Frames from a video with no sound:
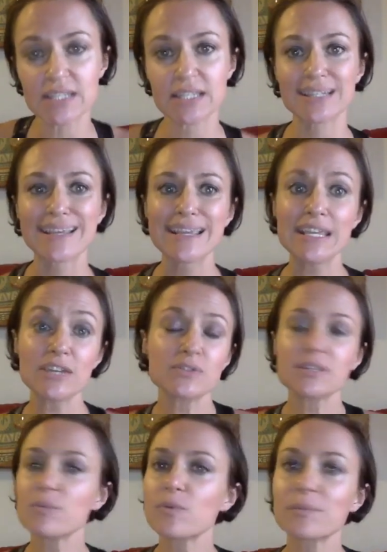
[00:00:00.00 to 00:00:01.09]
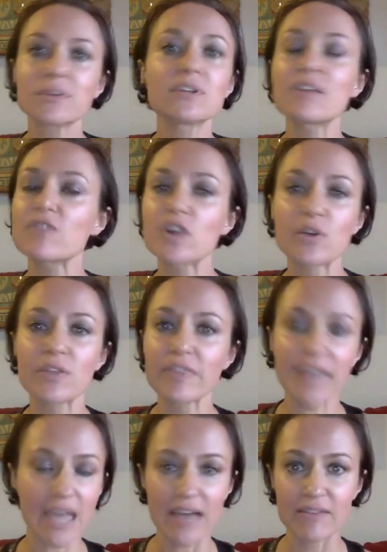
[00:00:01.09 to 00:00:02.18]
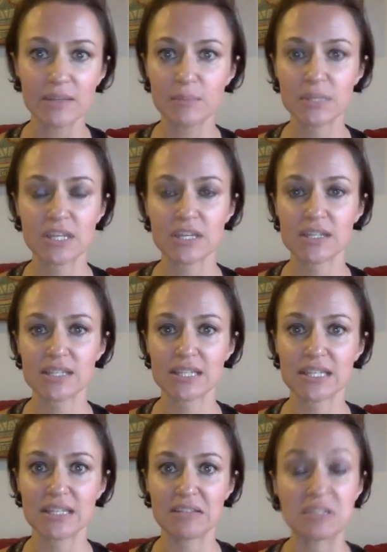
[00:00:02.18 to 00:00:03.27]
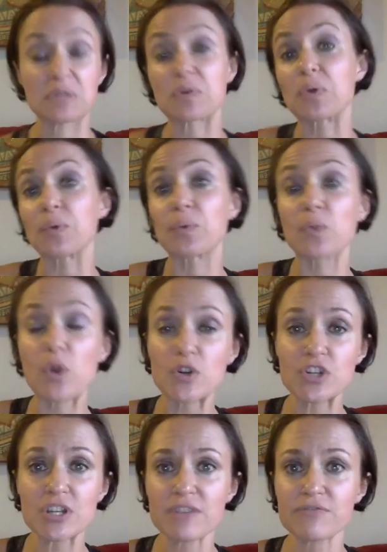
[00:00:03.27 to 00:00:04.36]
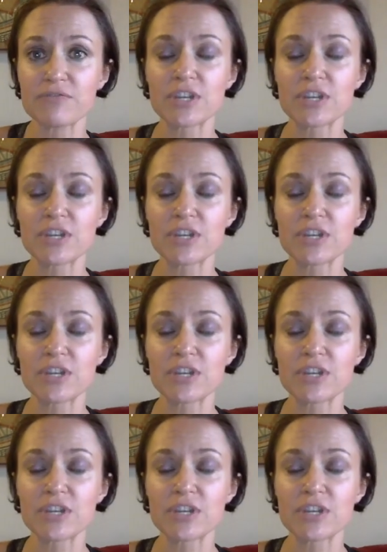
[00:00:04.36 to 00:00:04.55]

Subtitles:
And, some women will never know that they have it because it doesn't grow large enough,